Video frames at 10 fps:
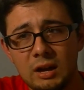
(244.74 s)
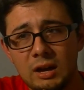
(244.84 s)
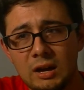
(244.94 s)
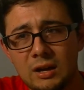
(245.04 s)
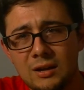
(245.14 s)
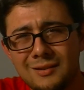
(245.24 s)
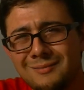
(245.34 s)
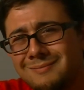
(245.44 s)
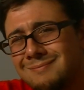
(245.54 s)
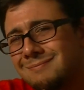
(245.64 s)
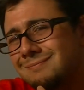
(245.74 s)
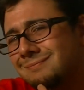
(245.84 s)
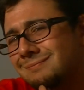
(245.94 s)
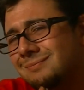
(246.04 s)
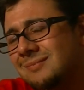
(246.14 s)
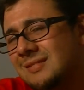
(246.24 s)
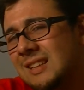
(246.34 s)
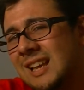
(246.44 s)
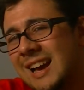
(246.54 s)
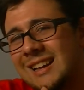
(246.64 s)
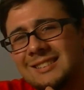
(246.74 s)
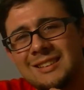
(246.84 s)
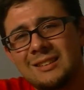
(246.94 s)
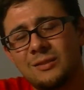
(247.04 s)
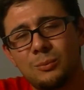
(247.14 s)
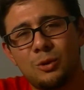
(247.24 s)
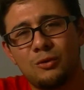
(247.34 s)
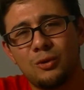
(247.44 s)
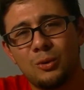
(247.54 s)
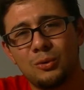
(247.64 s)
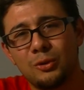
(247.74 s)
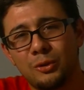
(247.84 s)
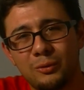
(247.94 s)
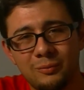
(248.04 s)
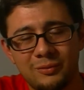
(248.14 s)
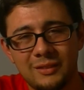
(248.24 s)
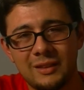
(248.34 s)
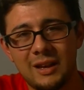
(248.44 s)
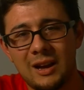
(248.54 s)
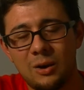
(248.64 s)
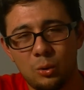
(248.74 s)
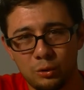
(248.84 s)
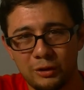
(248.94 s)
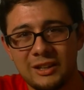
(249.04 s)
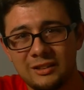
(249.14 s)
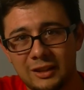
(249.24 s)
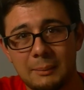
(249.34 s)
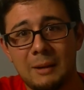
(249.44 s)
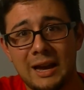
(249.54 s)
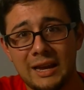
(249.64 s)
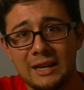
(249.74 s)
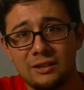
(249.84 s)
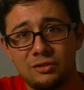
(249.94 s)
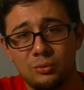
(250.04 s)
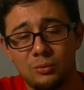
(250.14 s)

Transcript: I'd say this is more for older kids like my age